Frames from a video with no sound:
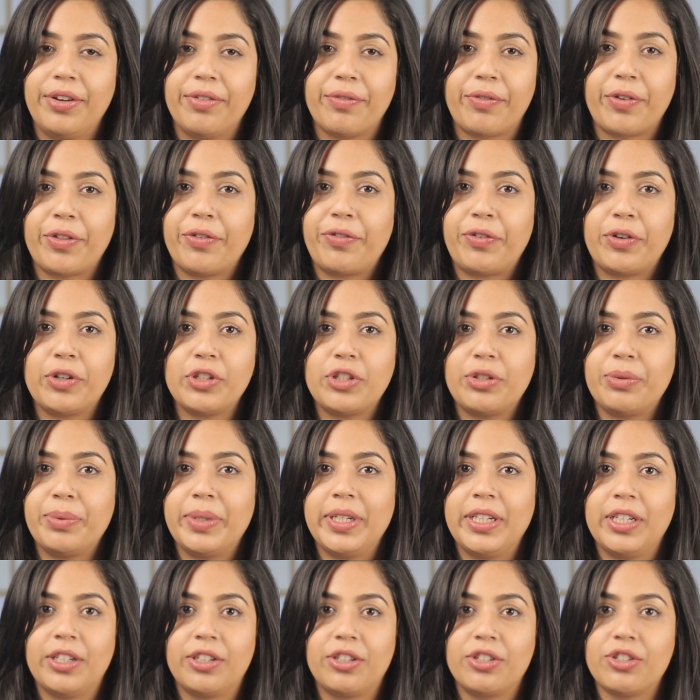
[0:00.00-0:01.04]
For the first 3
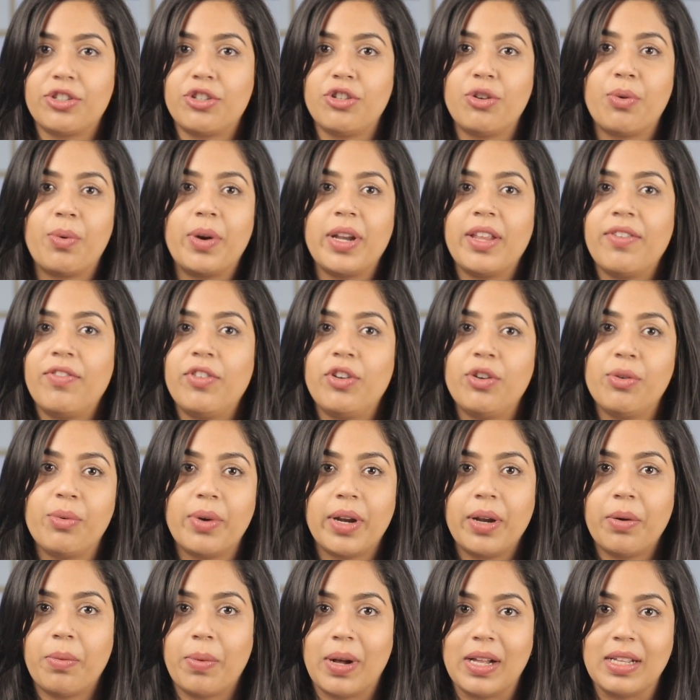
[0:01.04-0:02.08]
years, no one even knew what
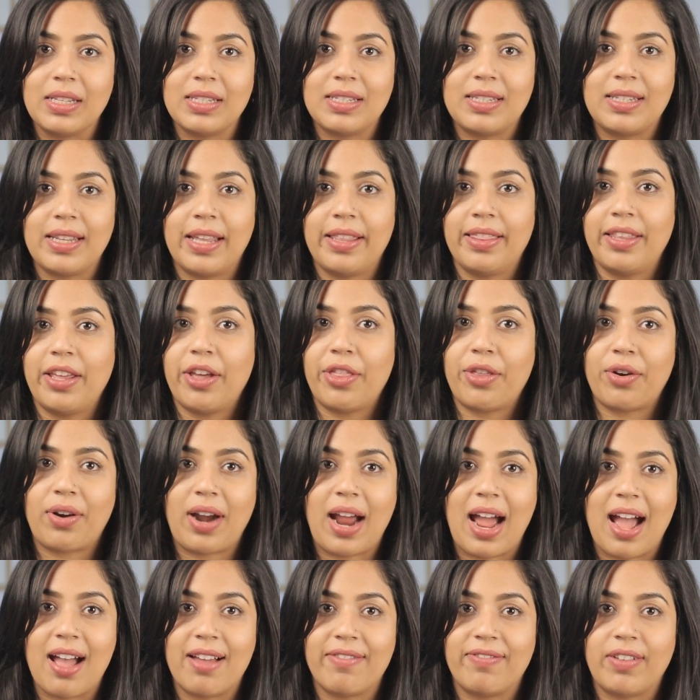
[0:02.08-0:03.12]
it was, and the other
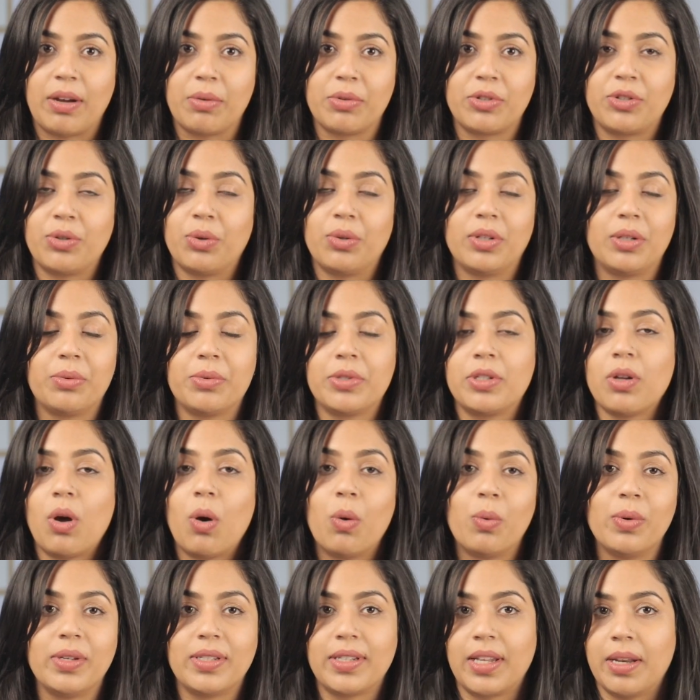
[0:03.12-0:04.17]
half, I was told it was
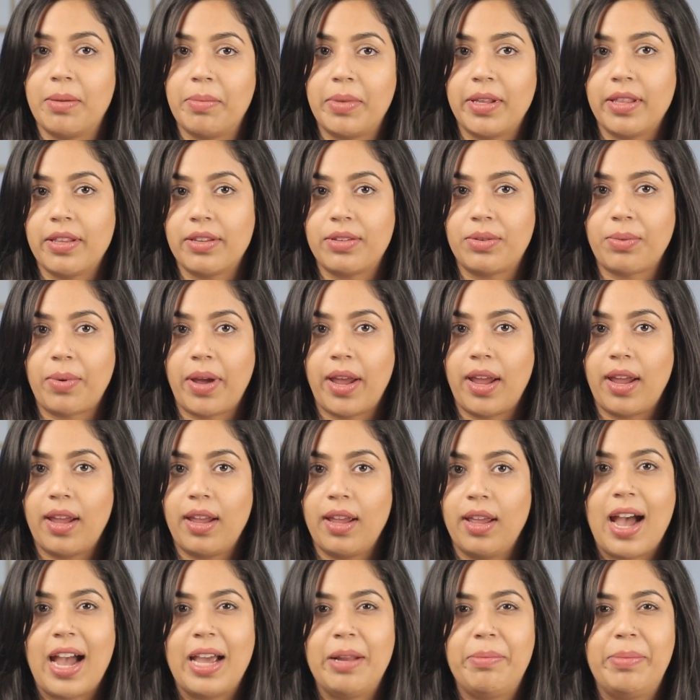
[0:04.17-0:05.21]
always going to be this way.
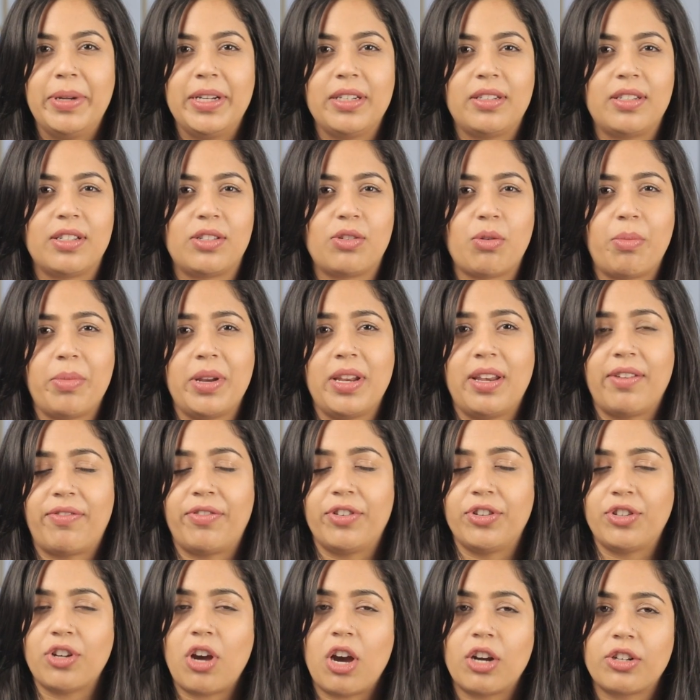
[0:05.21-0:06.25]
I'd been to so many
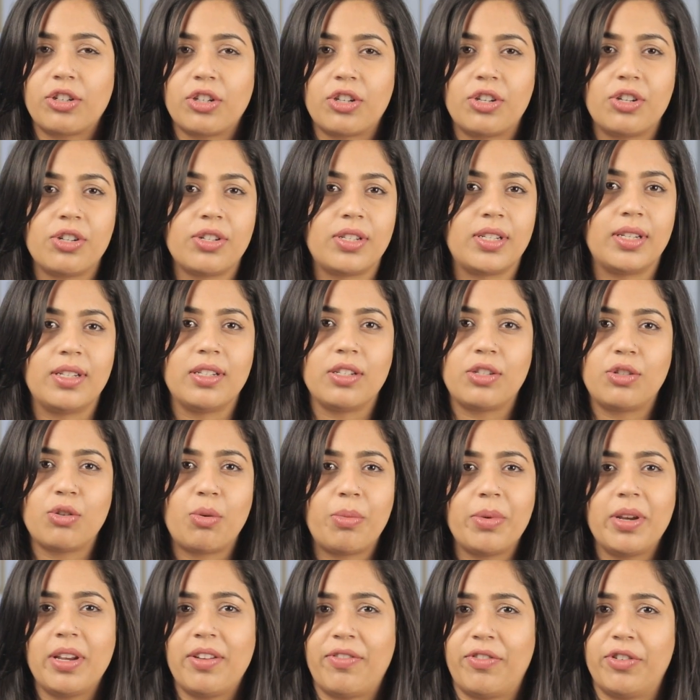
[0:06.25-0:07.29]
different doctors and so
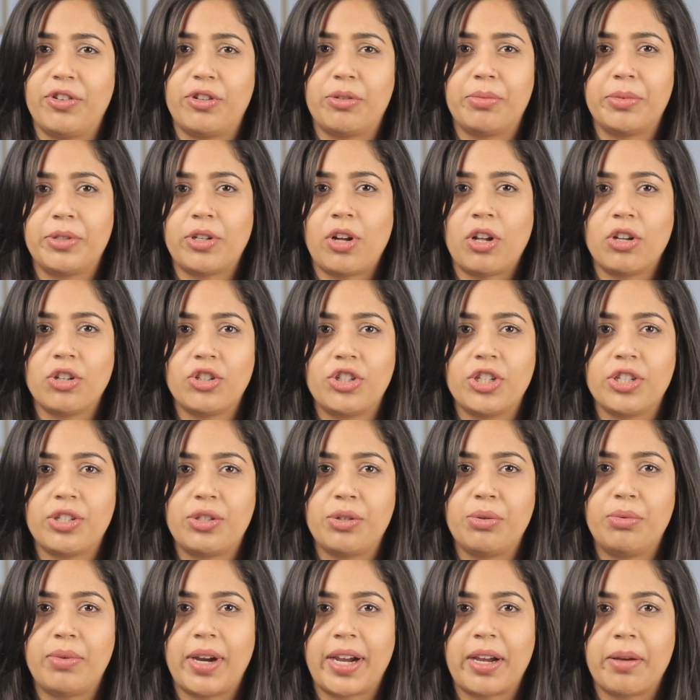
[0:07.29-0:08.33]
many different dermatologists
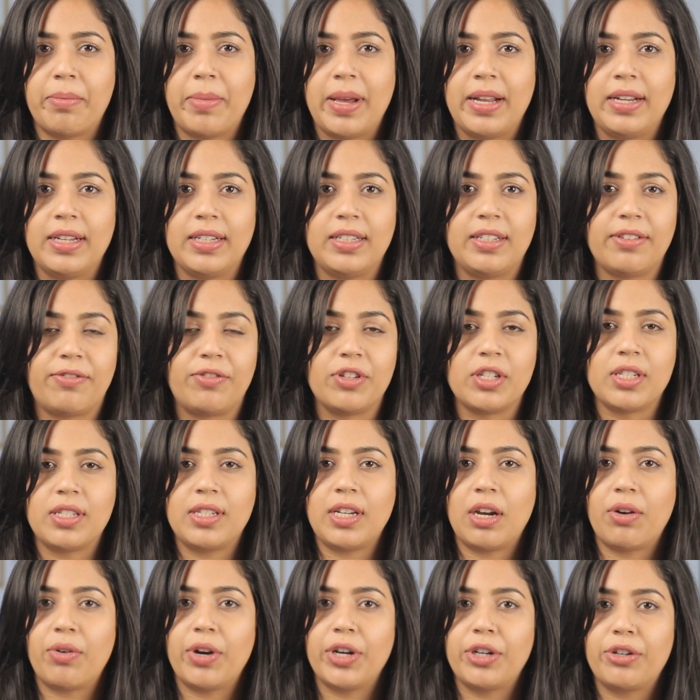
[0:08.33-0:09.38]
who recommended different
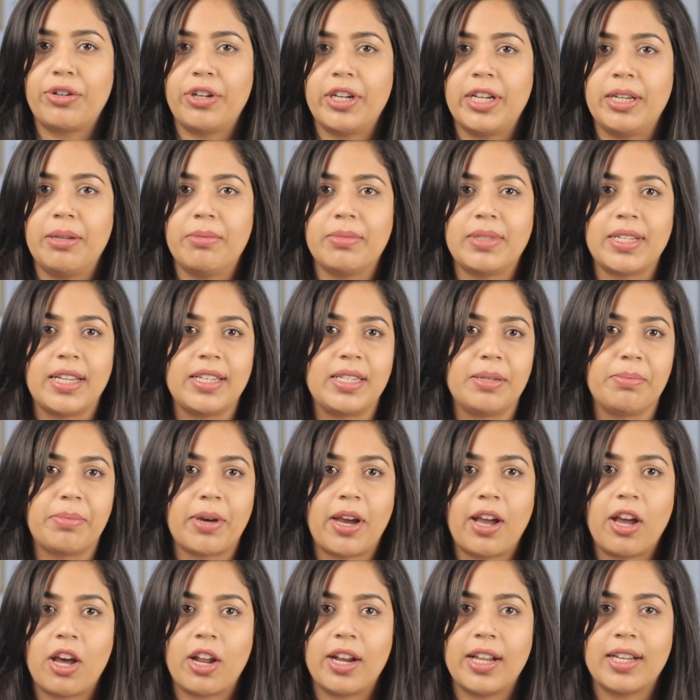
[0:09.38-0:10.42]
steroid creams,
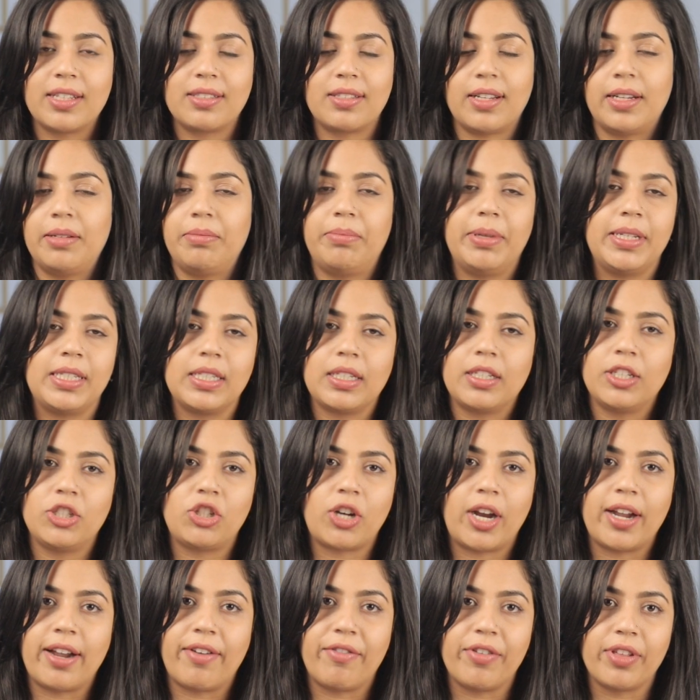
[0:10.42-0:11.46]
antibiotics. I'd basically
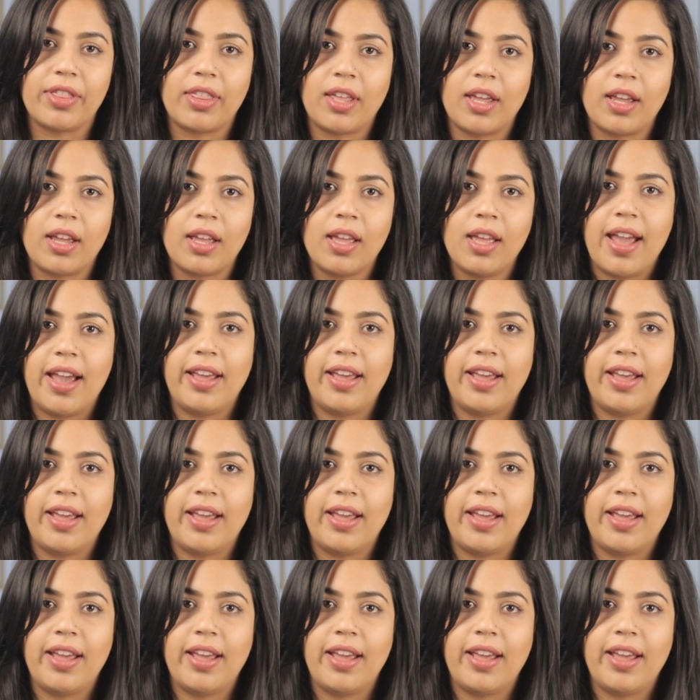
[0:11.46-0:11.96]
tried everything.